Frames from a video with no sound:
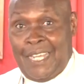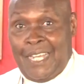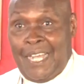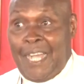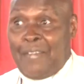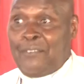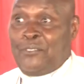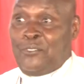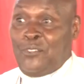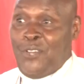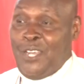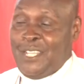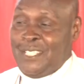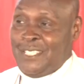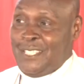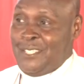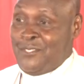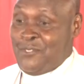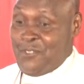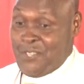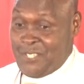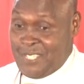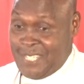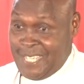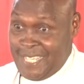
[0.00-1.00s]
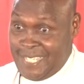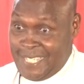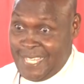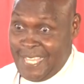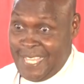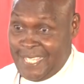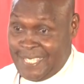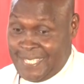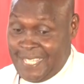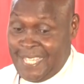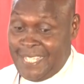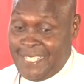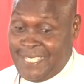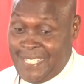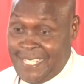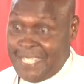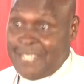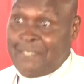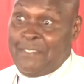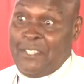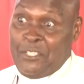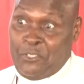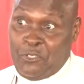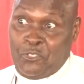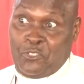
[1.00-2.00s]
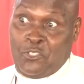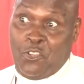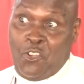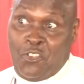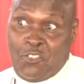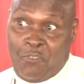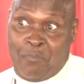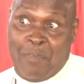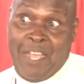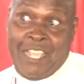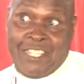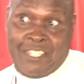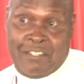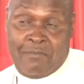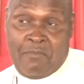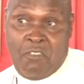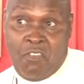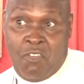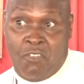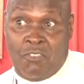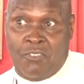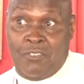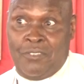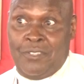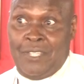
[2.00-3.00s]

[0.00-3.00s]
Afterwards, he was excited even to talk much more.